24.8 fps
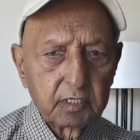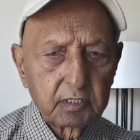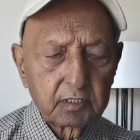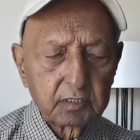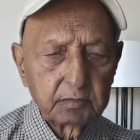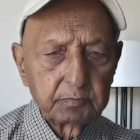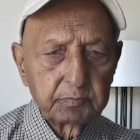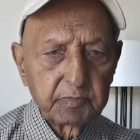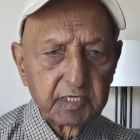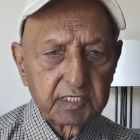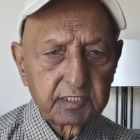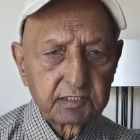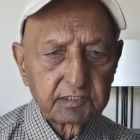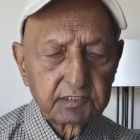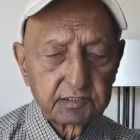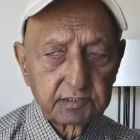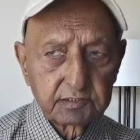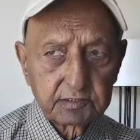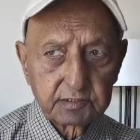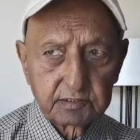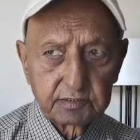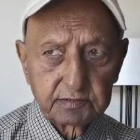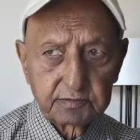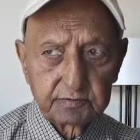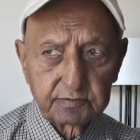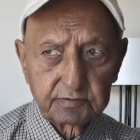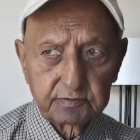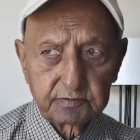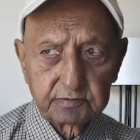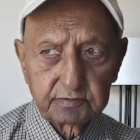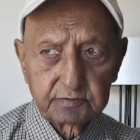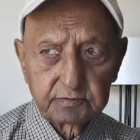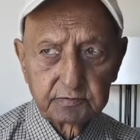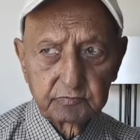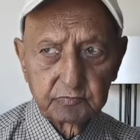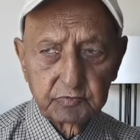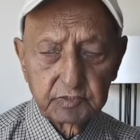Malcolm X
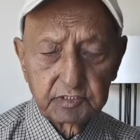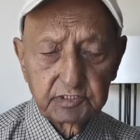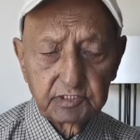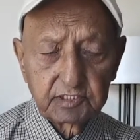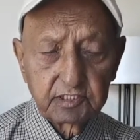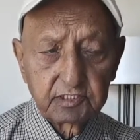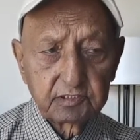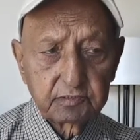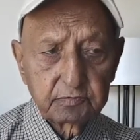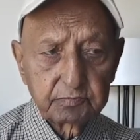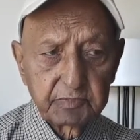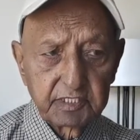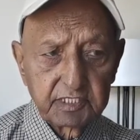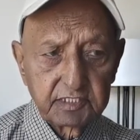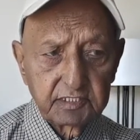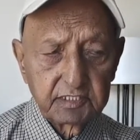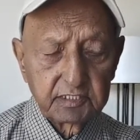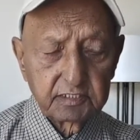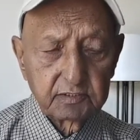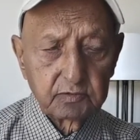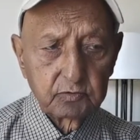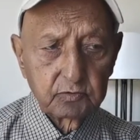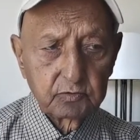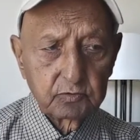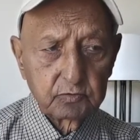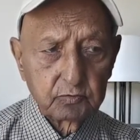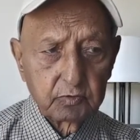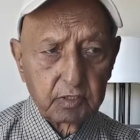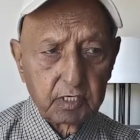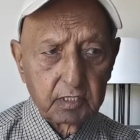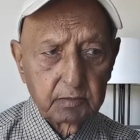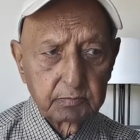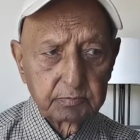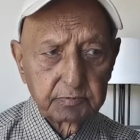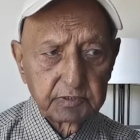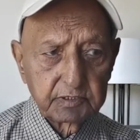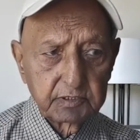visited Smethwick on
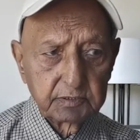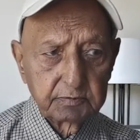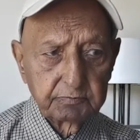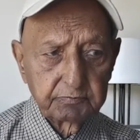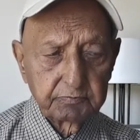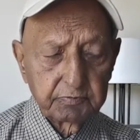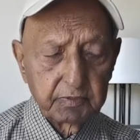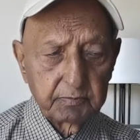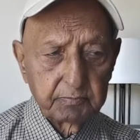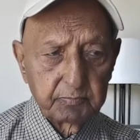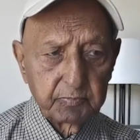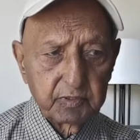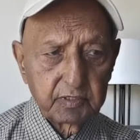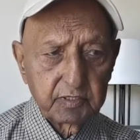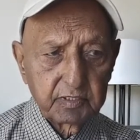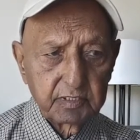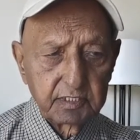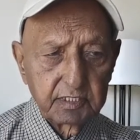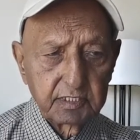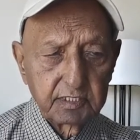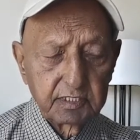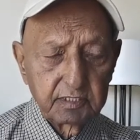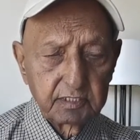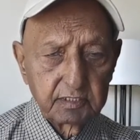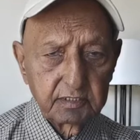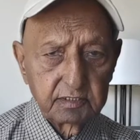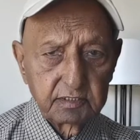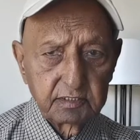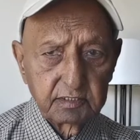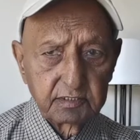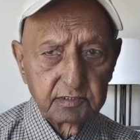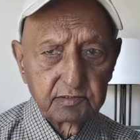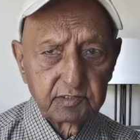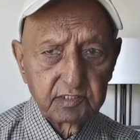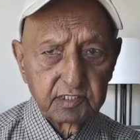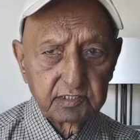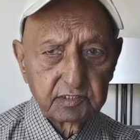12th February
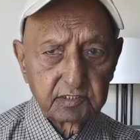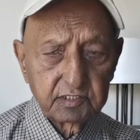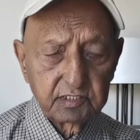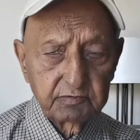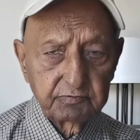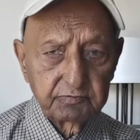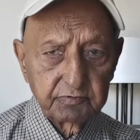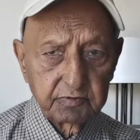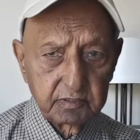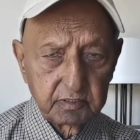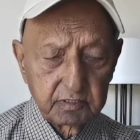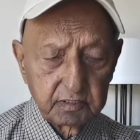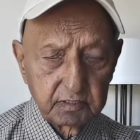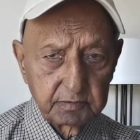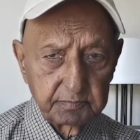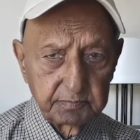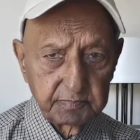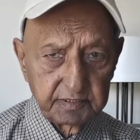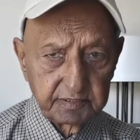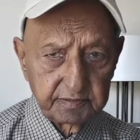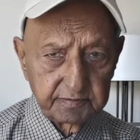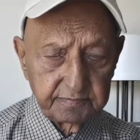1965.